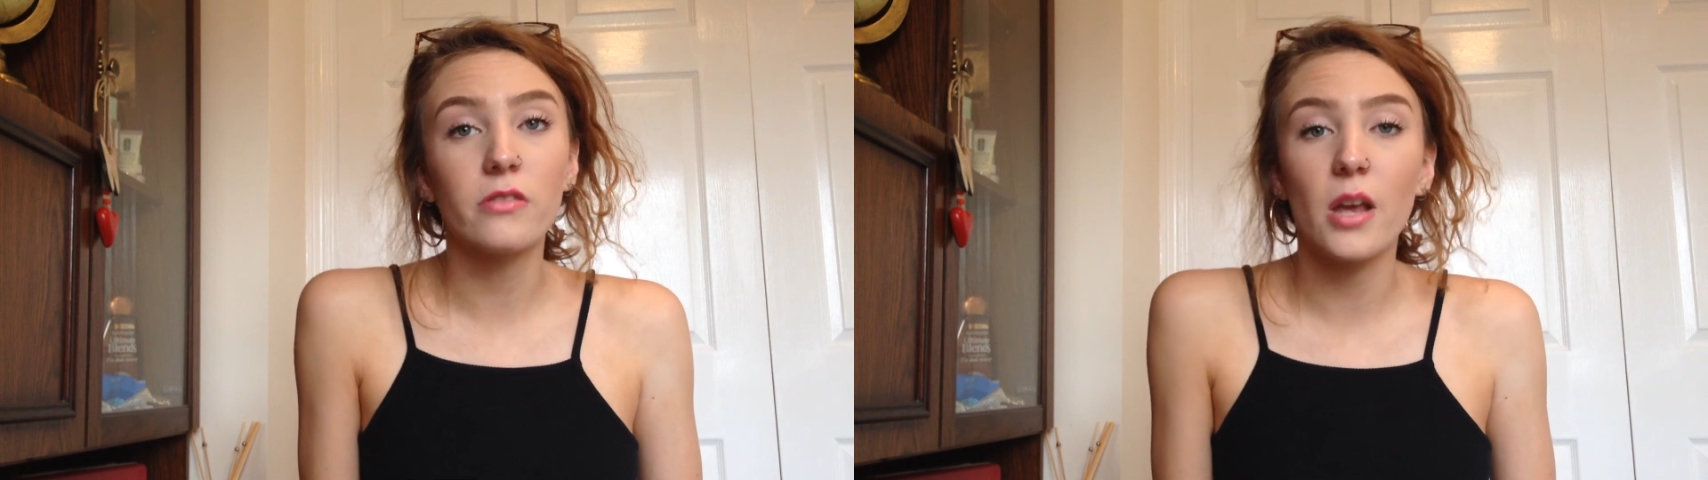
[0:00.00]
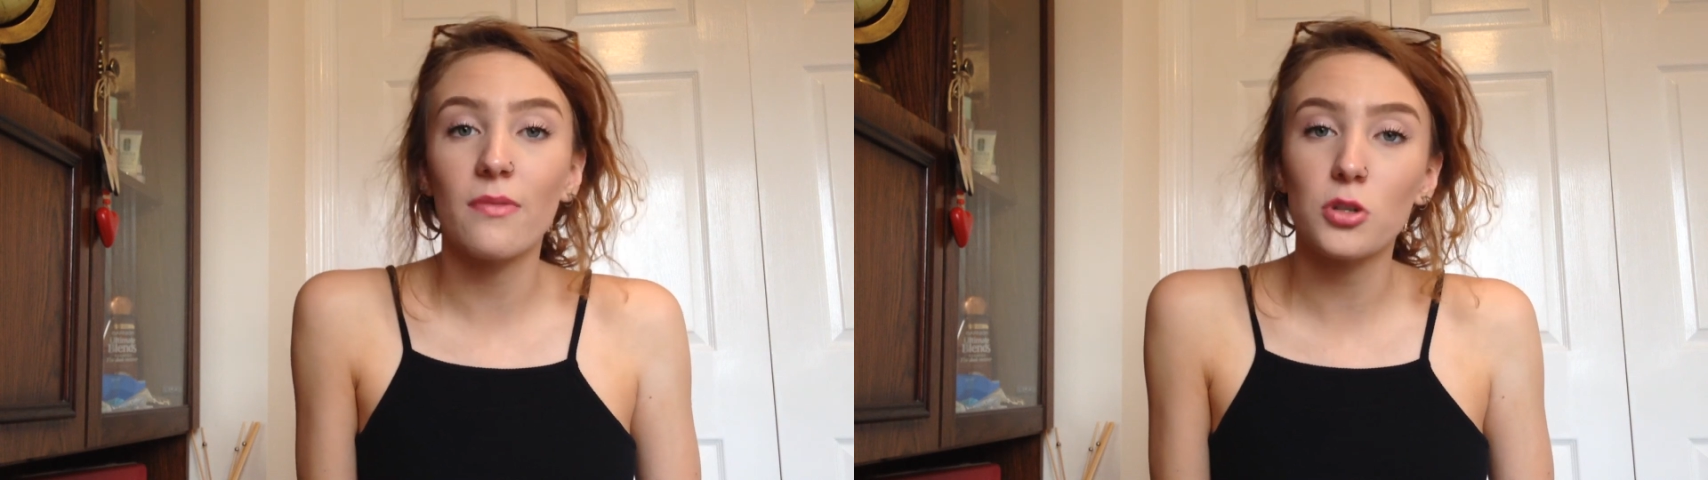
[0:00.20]

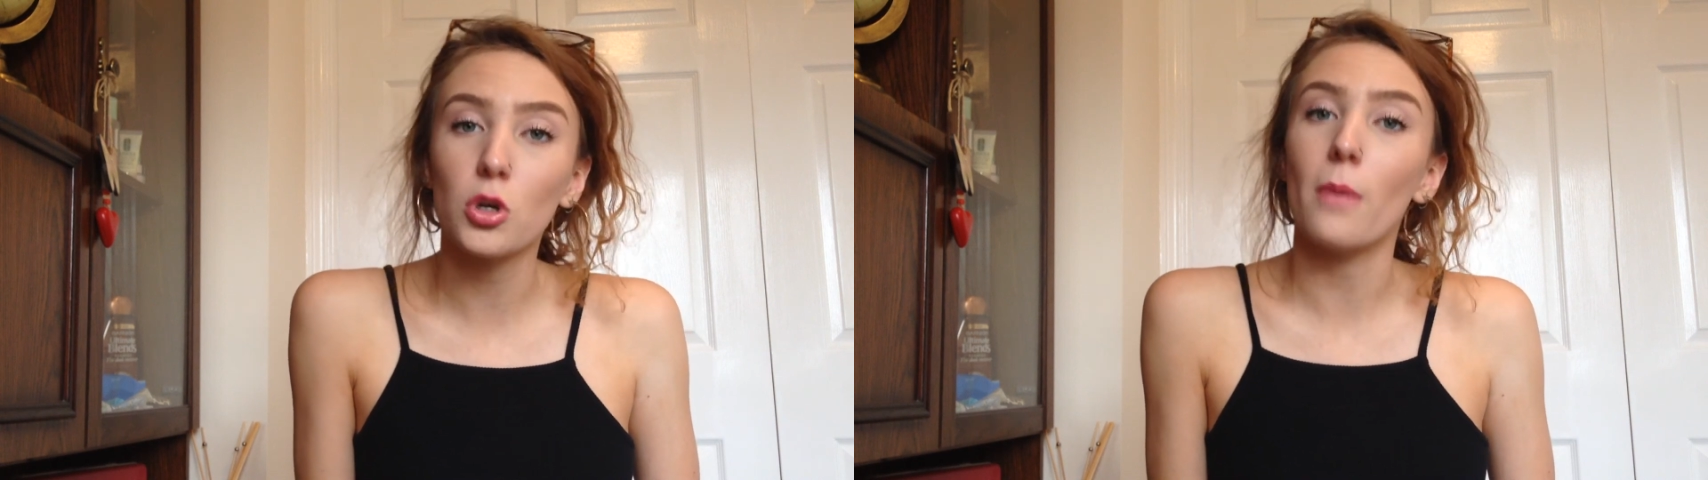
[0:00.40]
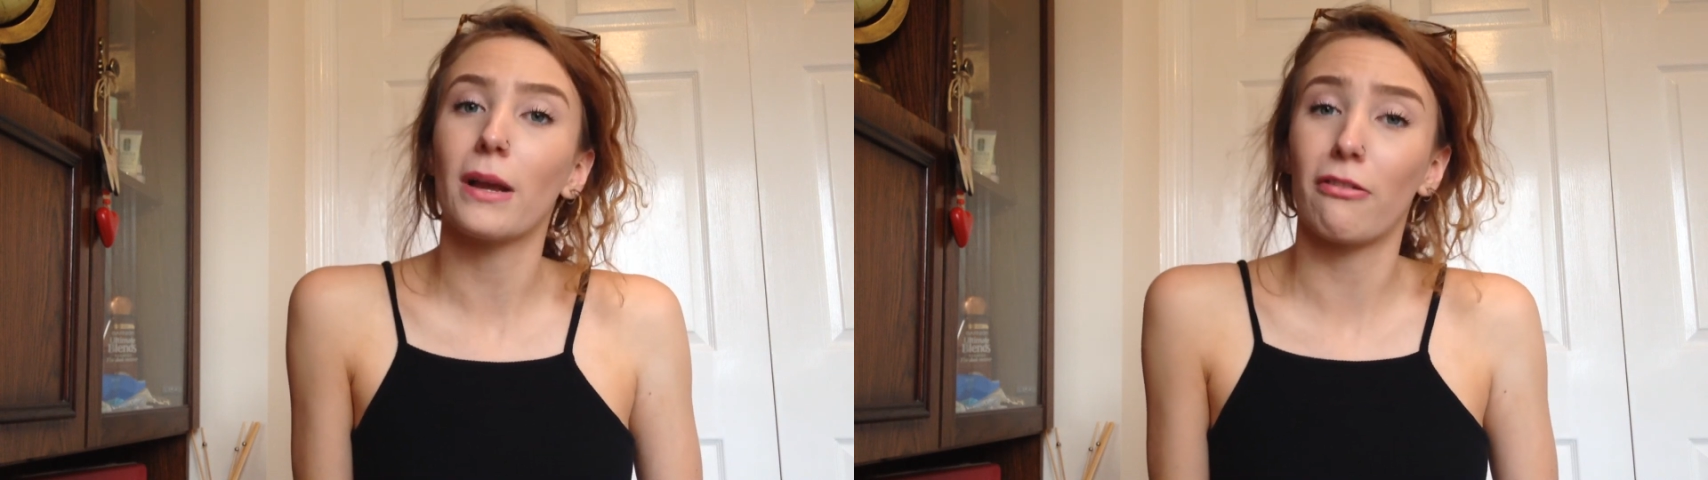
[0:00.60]
so I've still
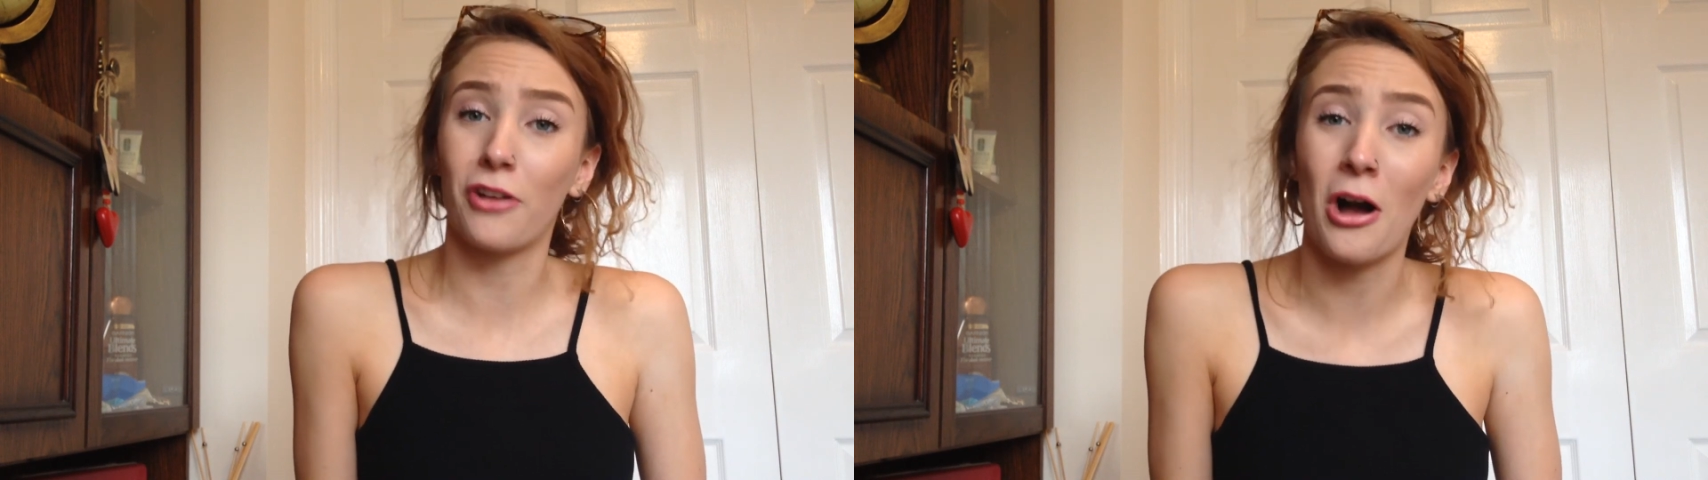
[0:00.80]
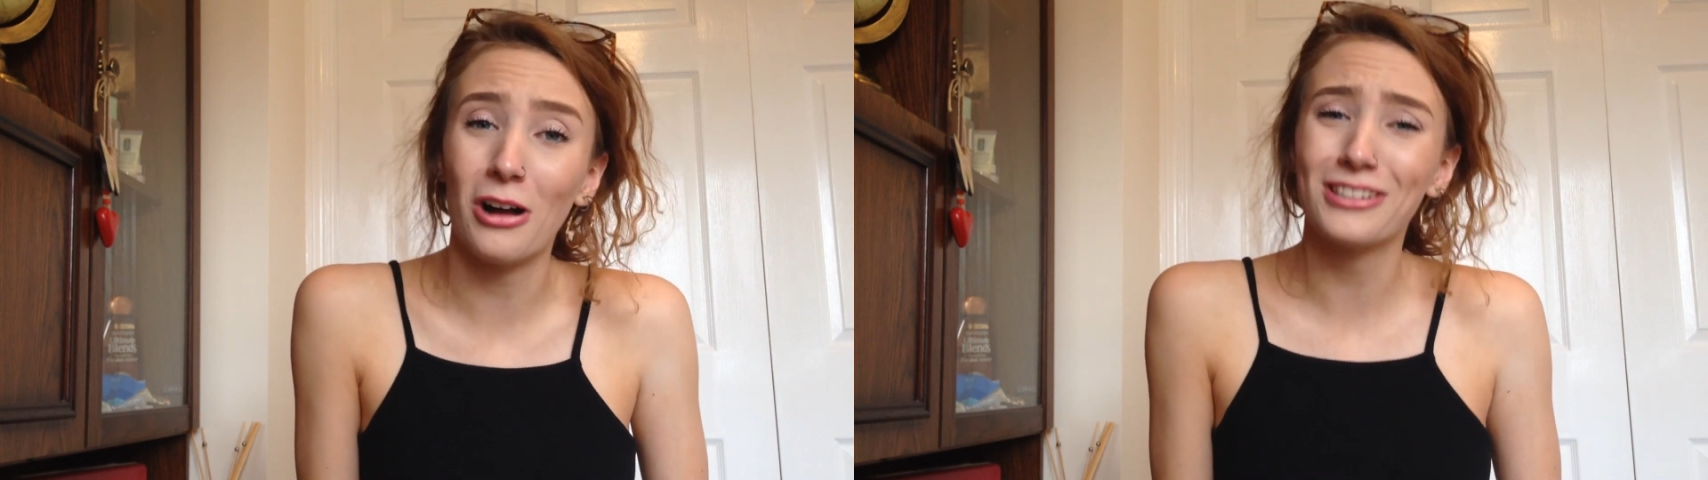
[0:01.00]
got my gift
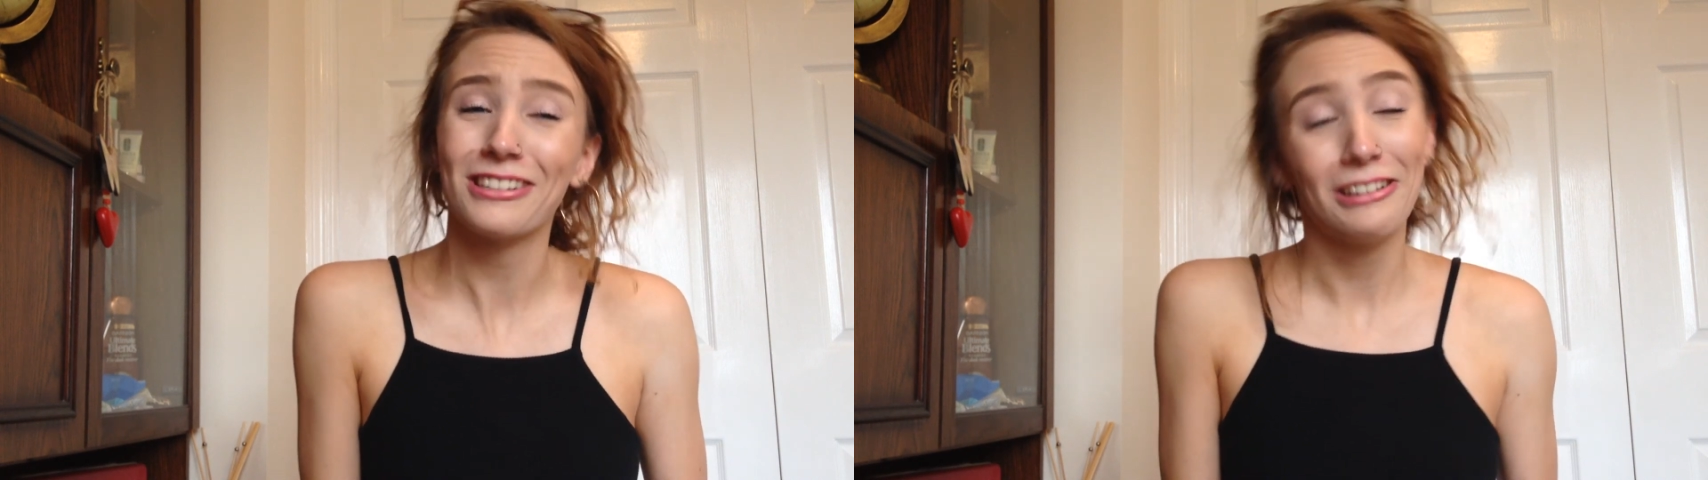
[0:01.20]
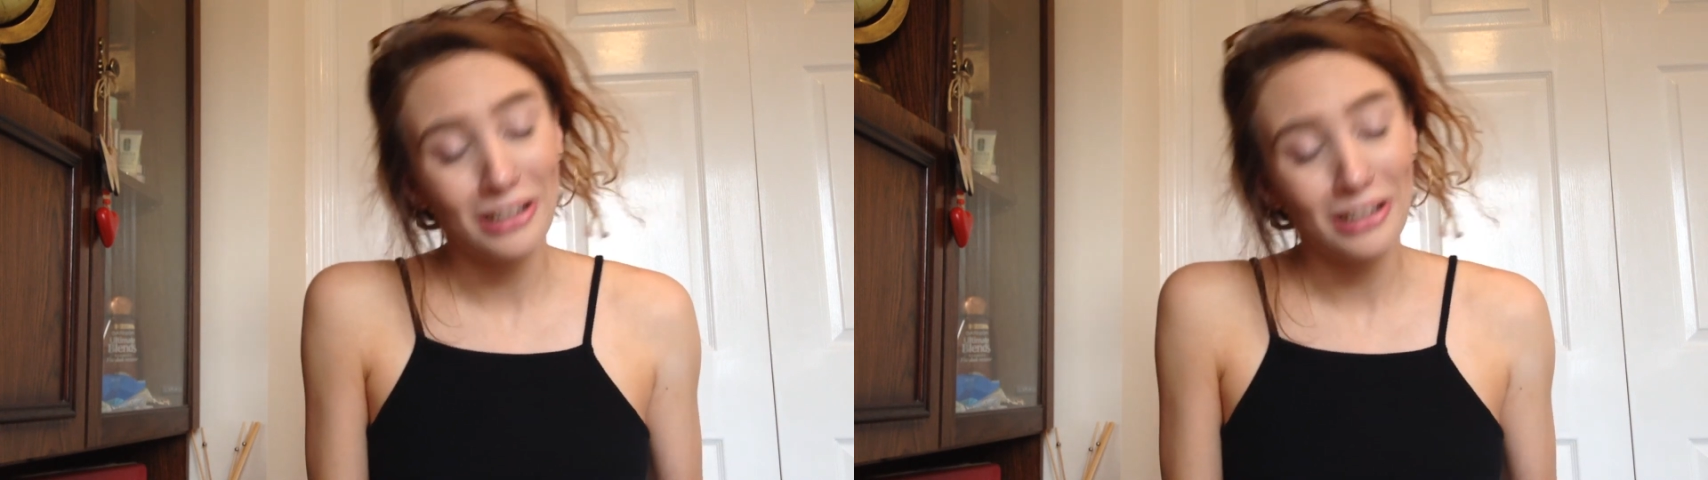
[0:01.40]
card,